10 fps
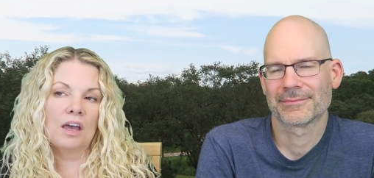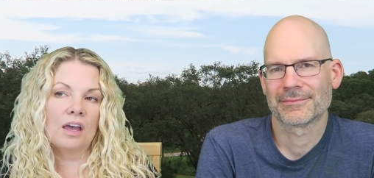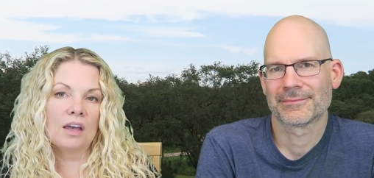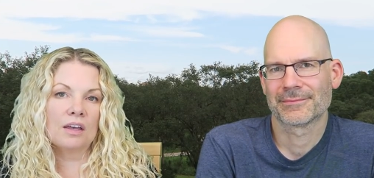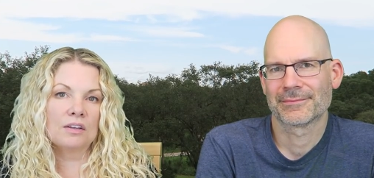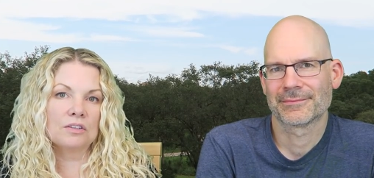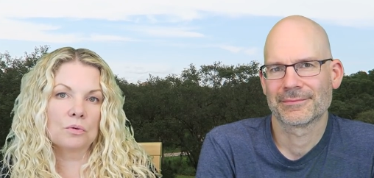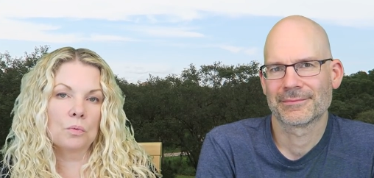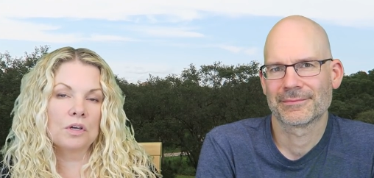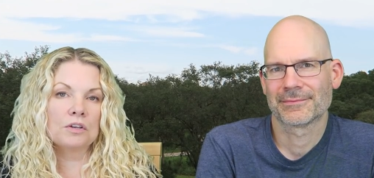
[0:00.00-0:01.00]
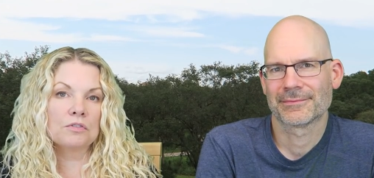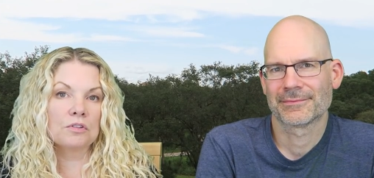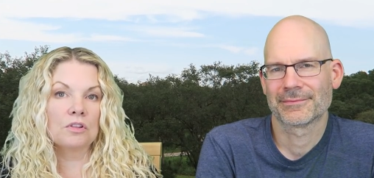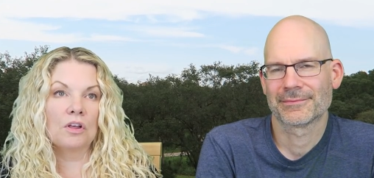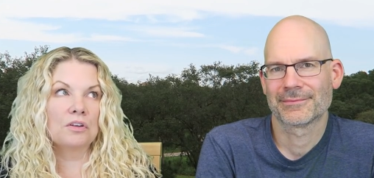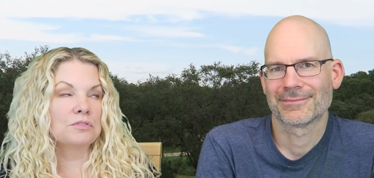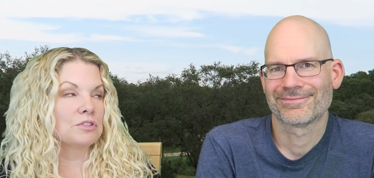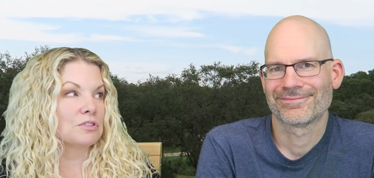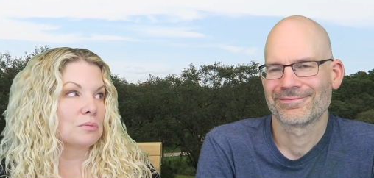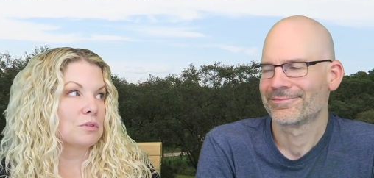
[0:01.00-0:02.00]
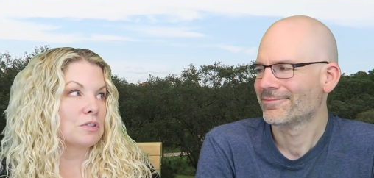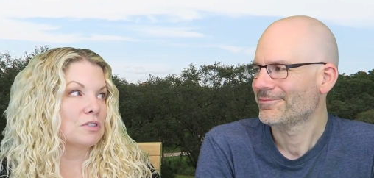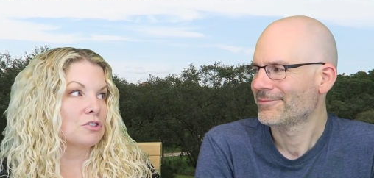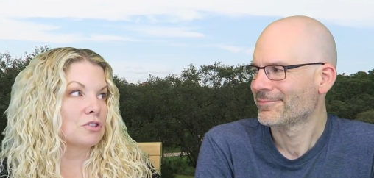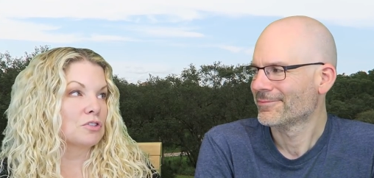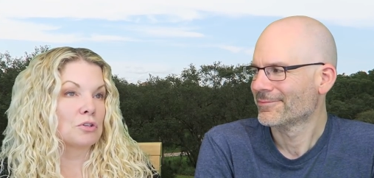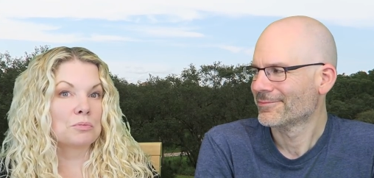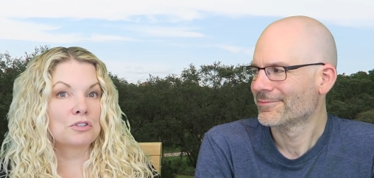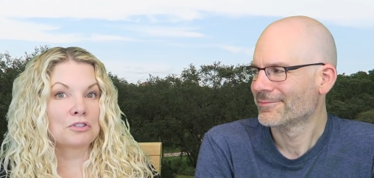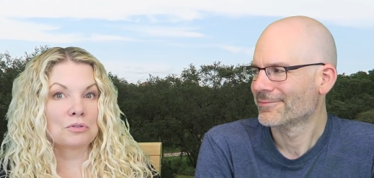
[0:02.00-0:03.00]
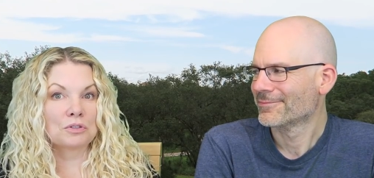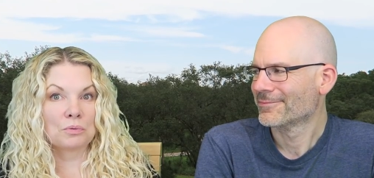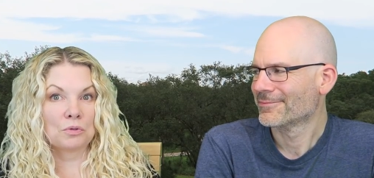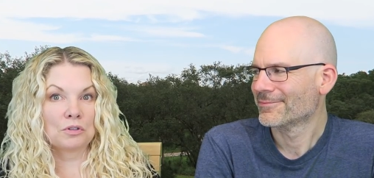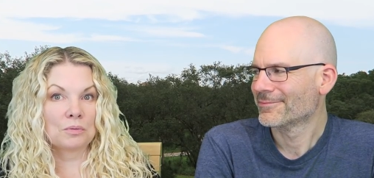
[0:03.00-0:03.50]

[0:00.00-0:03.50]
Speaker 1: And we have loved some of the dishes, so much so that one